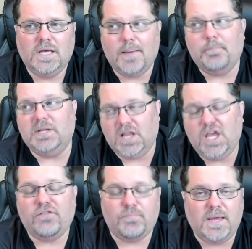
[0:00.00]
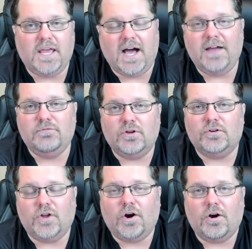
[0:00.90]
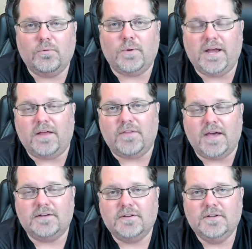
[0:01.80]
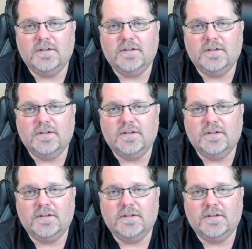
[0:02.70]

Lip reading: And believe me, I've learned the hard way on that.